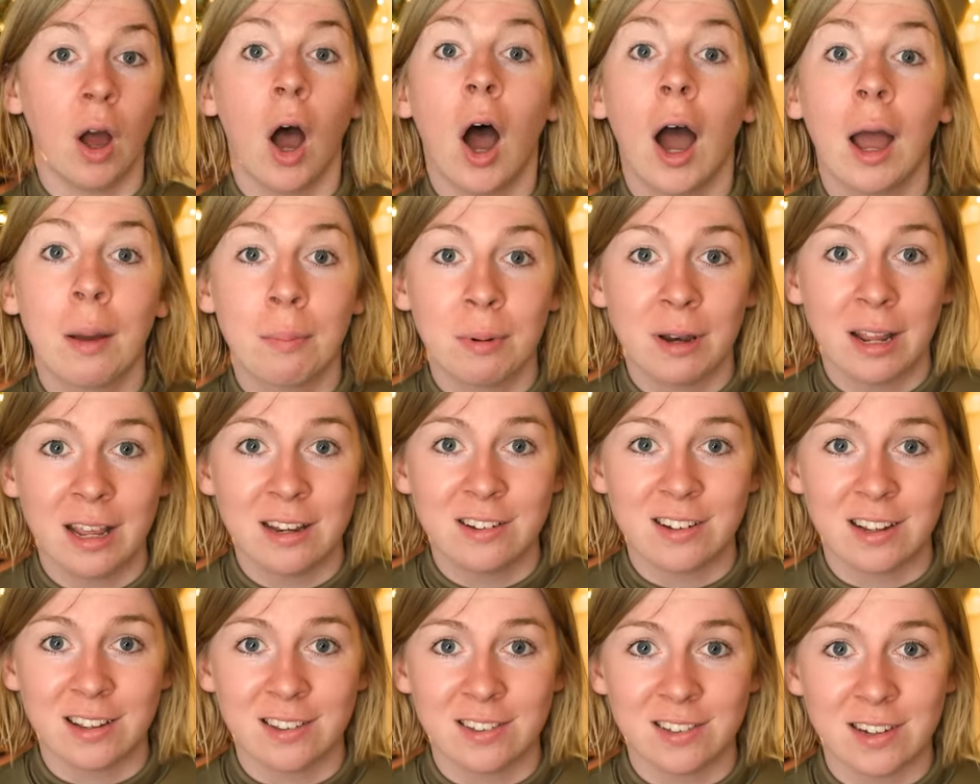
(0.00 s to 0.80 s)

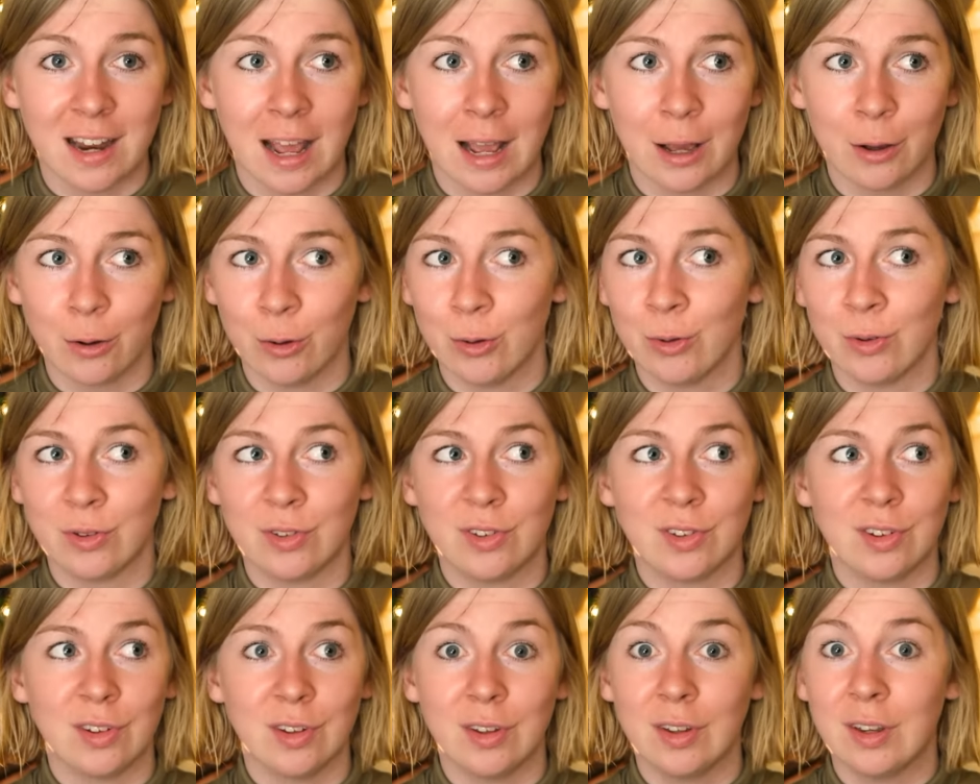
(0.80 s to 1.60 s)
hibernating
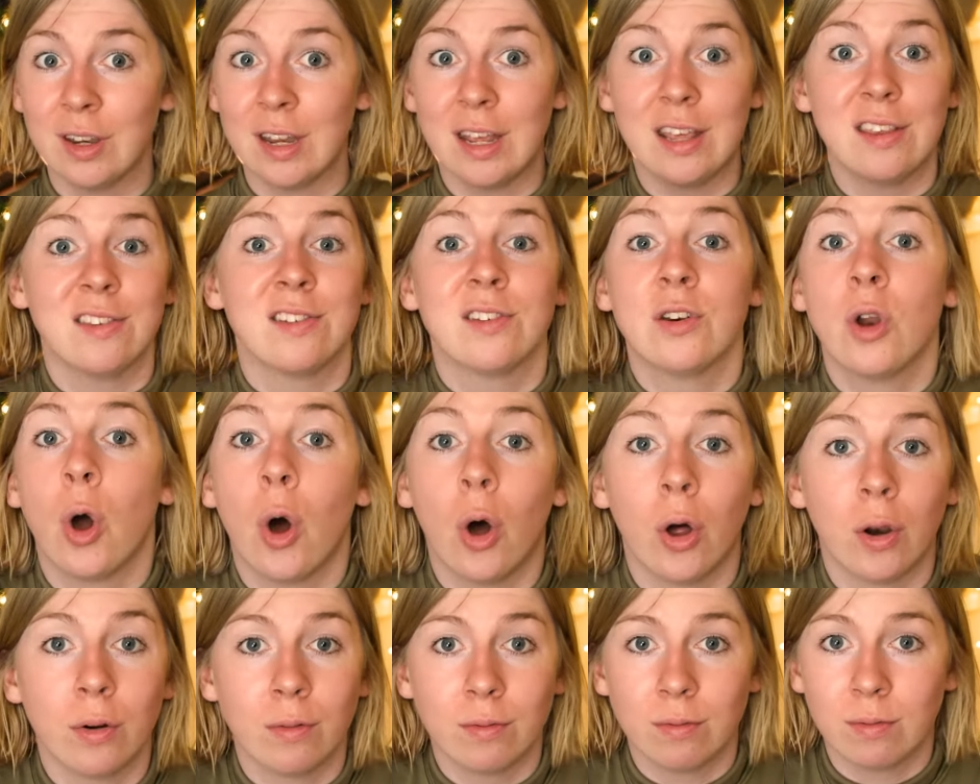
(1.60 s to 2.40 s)
snails is
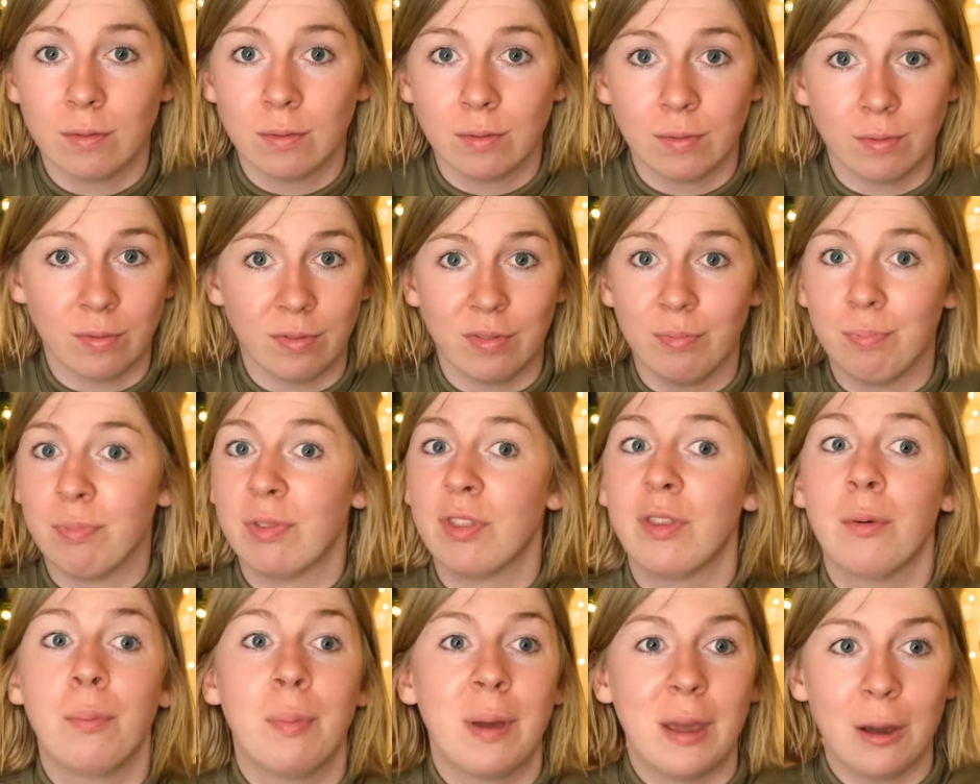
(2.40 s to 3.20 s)
not
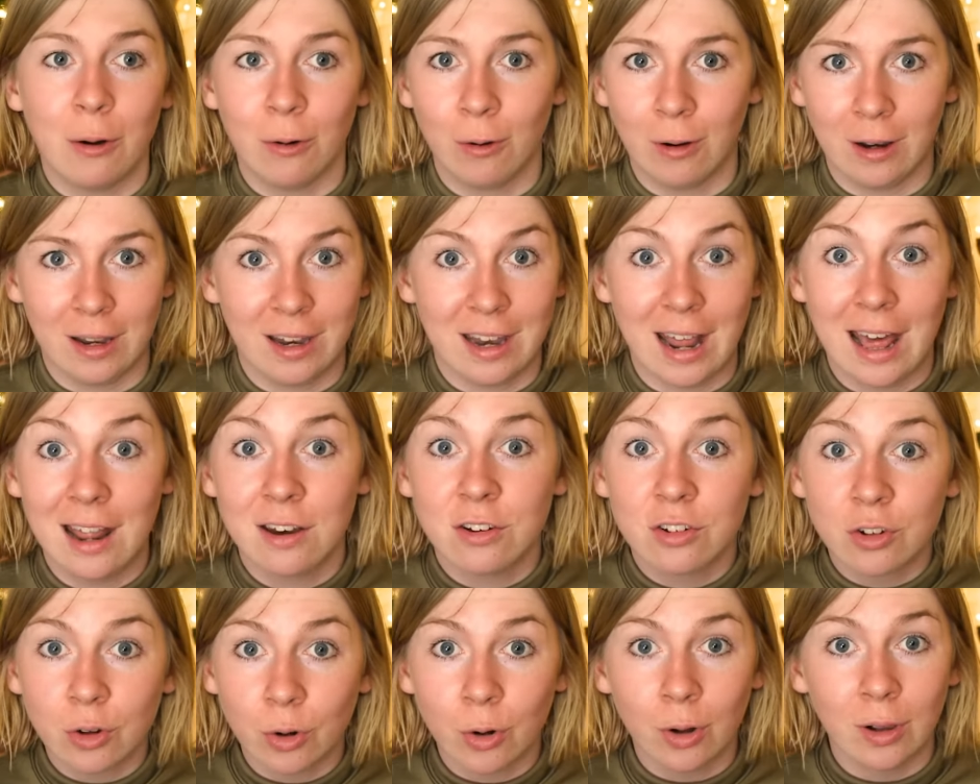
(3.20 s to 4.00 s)
the be all and
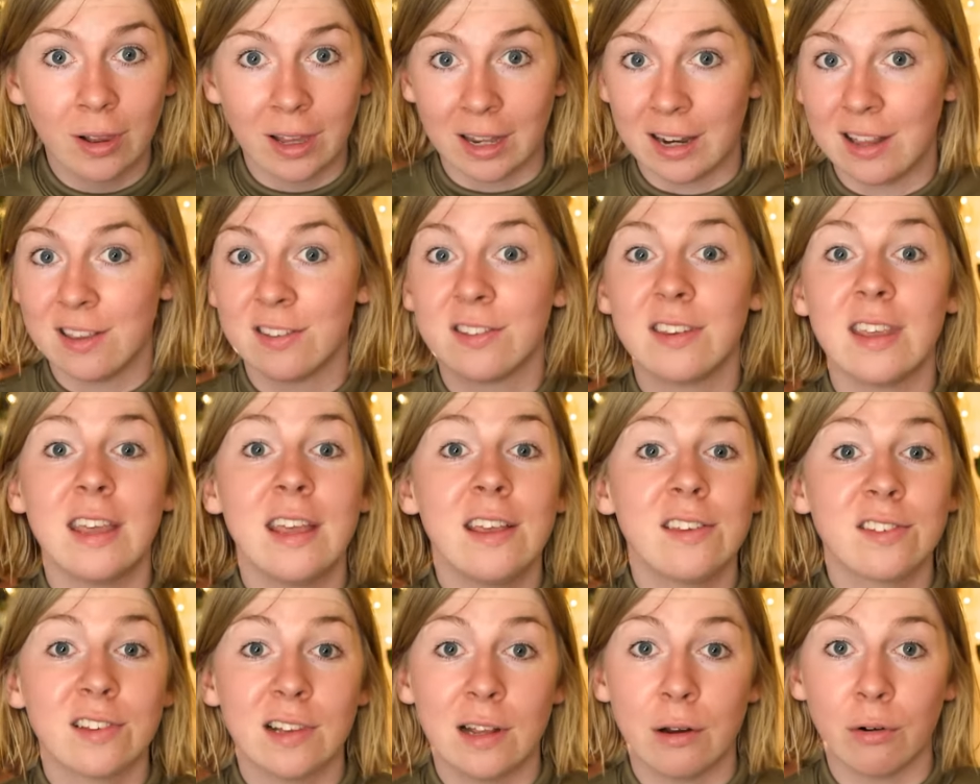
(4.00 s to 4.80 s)
end all, and it's
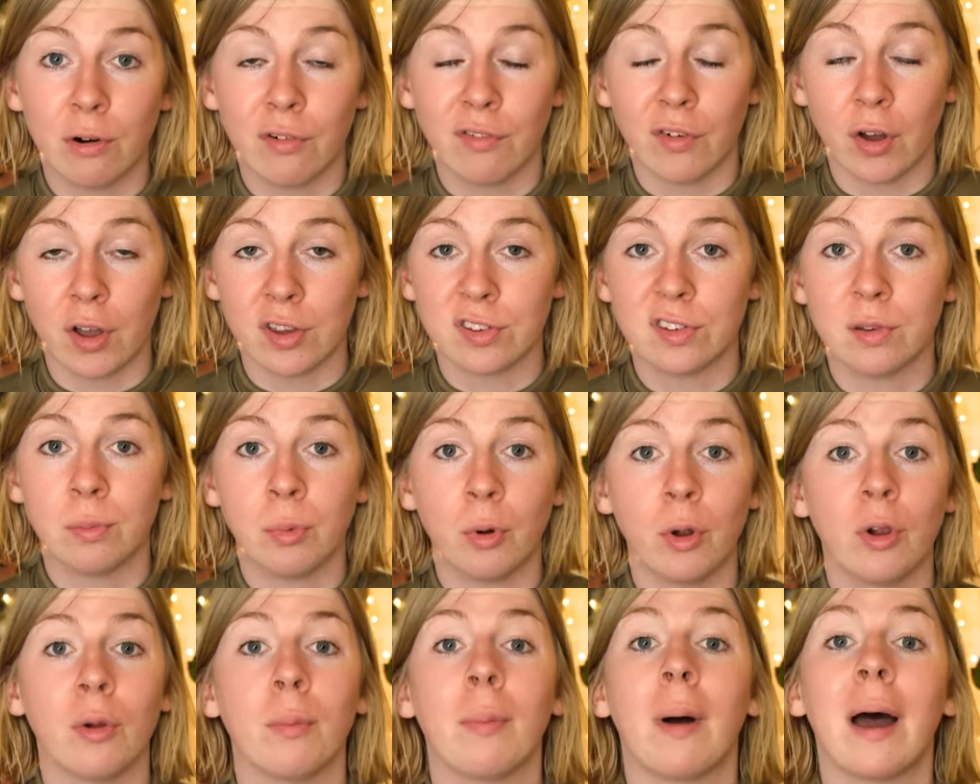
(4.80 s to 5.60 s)
easily
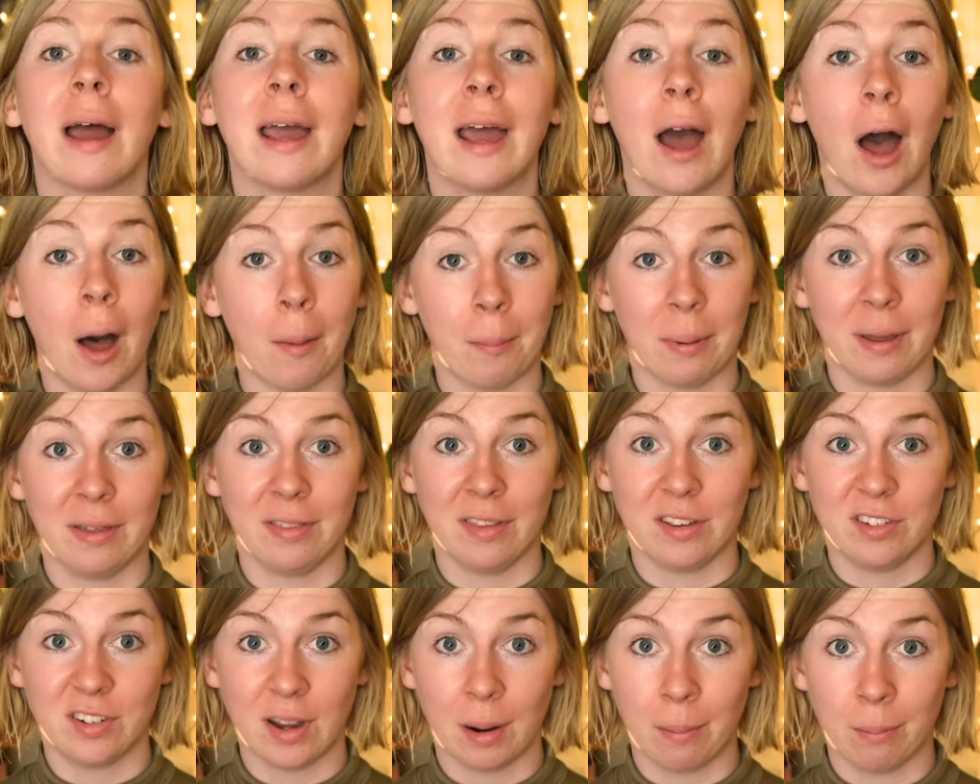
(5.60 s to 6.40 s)
reversible by upping
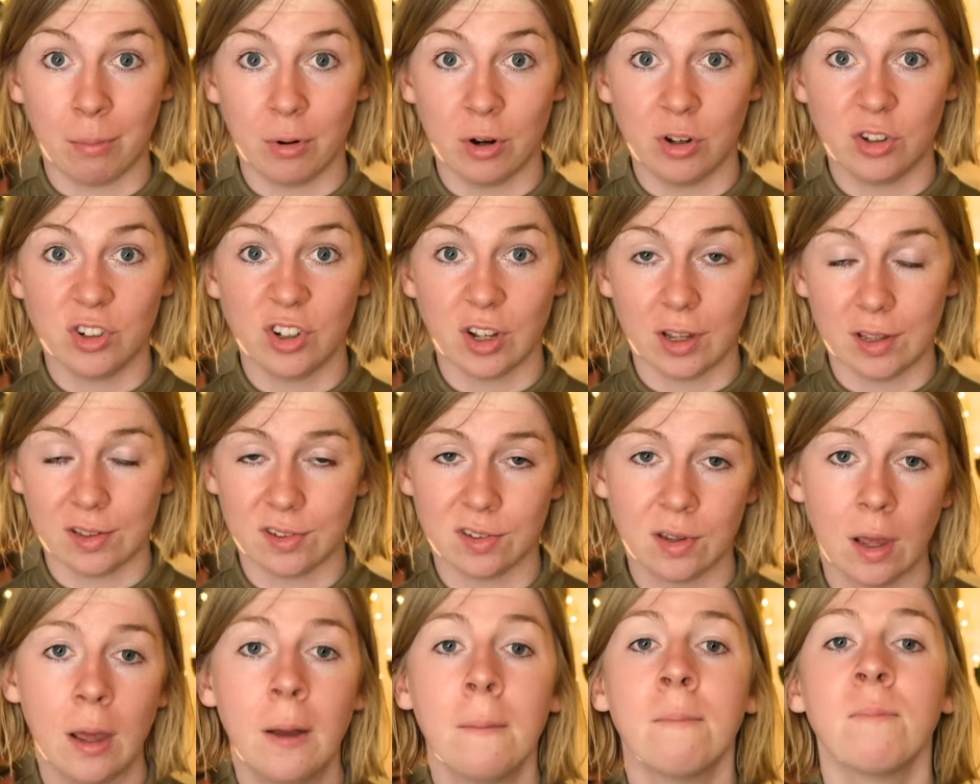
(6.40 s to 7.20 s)
the temperatures.